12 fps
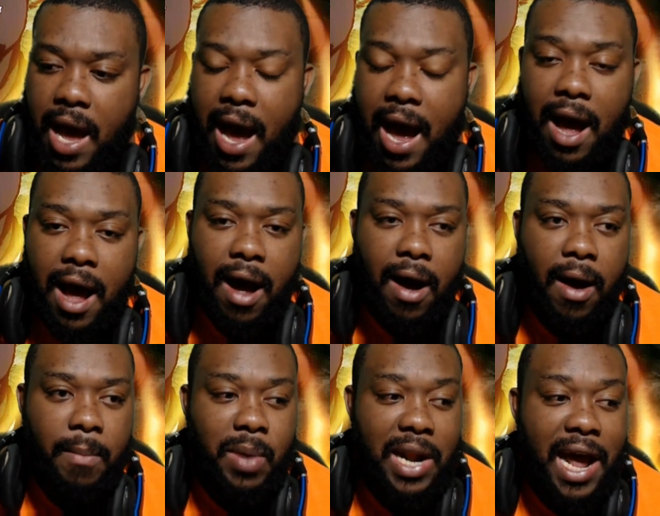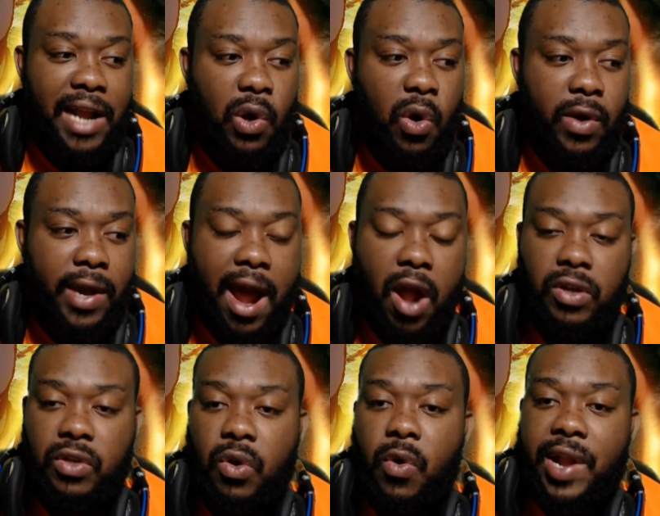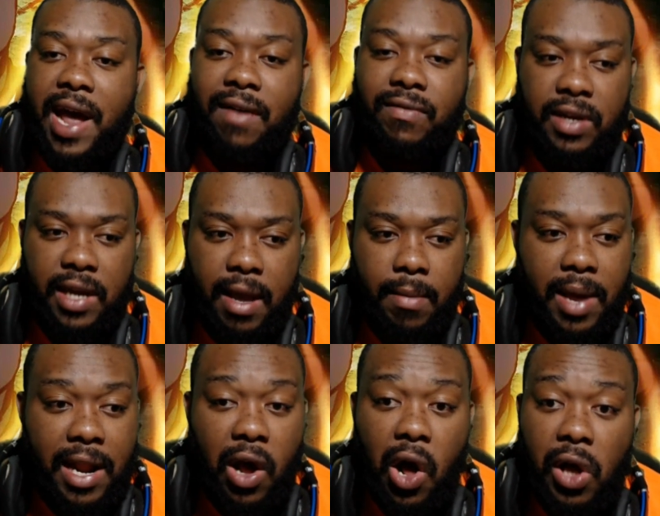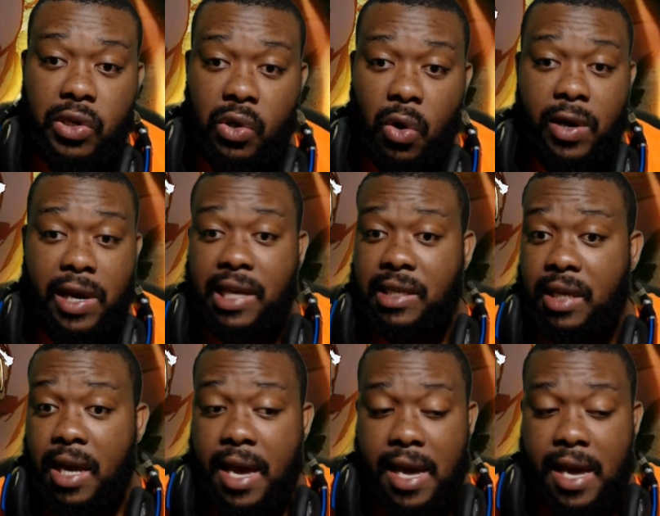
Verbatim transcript: but I know Garou's going after him, and also his